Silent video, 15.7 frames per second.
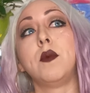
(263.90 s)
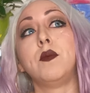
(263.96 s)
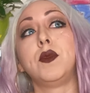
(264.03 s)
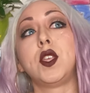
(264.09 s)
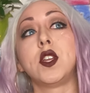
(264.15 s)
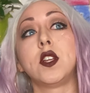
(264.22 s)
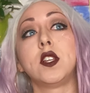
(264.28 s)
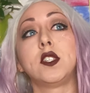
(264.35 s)

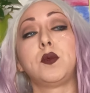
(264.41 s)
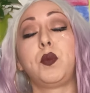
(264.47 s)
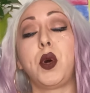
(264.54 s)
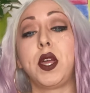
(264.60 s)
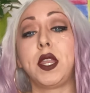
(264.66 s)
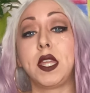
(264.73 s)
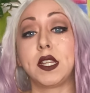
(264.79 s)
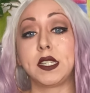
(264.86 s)
There's
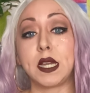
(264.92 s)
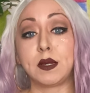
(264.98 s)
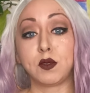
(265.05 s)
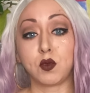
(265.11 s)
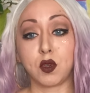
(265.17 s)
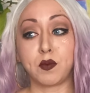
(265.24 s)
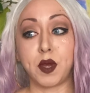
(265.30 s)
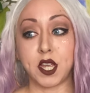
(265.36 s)
plenty of times
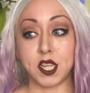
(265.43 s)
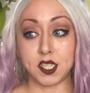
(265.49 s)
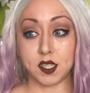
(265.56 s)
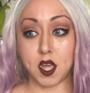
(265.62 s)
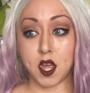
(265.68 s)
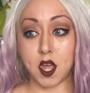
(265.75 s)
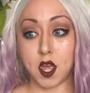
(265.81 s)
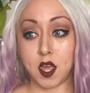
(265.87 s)
where my
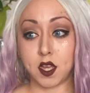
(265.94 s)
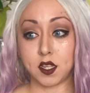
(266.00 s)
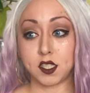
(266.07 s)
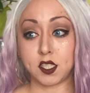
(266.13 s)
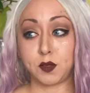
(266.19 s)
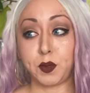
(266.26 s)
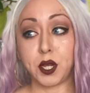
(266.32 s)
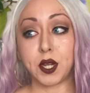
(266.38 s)

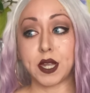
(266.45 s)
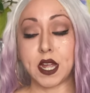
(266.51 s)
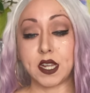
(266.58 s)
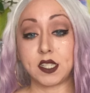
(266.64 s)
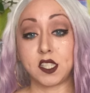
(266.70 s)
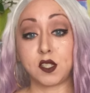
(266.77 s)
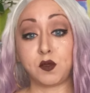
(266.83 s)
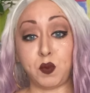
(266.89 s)
spirit
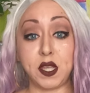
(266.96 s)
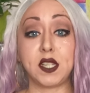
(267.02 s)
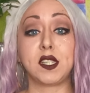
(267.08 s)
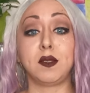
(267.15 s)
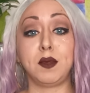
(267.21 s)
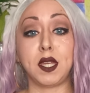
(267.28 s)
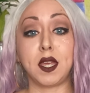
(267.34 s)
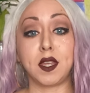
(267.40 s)
guides speak to
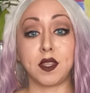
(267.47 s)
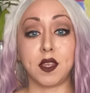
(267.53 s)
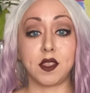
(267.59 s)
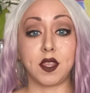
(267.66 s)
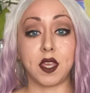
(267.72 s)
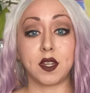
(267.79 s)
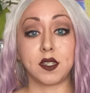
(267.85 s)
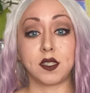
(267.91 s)
me in the
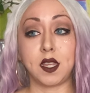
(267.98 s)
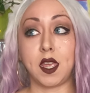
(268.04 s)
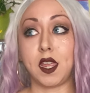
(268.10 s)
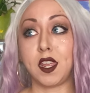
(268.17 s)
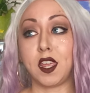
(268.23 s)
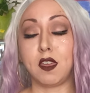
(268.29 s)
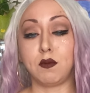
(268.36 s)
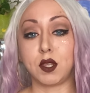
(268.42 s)
theta state
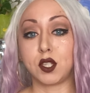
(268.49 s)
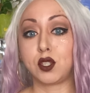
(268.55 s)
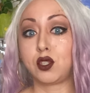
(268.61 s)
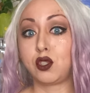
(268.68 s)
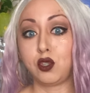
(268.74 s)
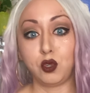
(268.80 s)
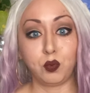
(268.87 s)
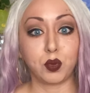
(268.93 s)
and give me
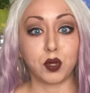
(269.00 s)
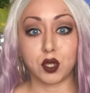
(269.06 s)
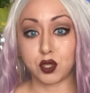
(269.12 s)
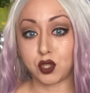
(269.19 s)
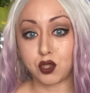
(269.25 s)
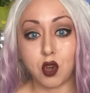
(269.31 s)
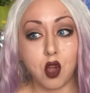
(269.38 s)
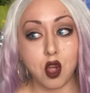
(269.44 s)
super
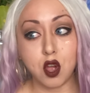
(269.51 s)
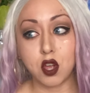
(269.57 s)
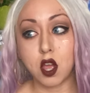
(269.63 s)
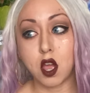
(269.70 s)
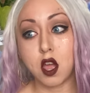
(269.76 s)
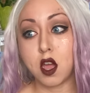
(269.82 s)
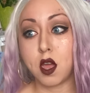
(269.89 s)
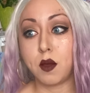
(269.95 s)

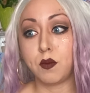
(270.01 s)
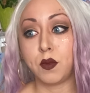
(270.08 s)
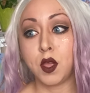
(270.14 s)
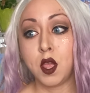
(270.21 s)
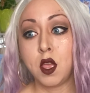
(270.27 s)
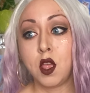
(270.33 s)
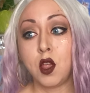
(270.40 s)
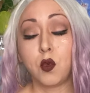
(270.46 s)
strong,
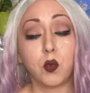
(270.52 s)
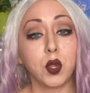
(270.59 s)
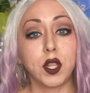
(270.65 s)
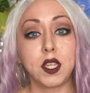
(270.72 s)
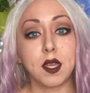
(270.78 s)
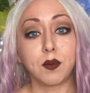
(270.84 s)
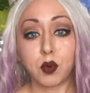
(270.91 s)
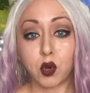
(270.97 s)

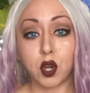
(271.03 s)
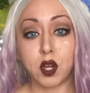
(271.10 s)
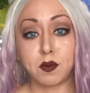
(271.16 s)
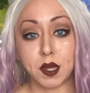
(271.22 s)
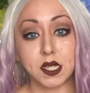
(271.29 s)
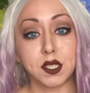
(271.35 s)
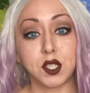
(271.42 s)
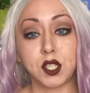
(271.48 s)
really important
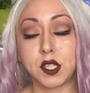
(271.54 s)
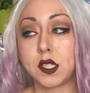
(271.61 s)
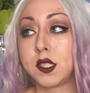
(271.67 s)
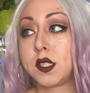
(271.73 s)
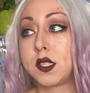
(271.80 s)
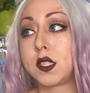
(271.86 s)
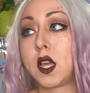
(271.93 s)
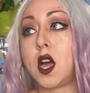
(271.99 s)

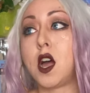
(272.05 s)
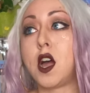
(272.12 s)
messages.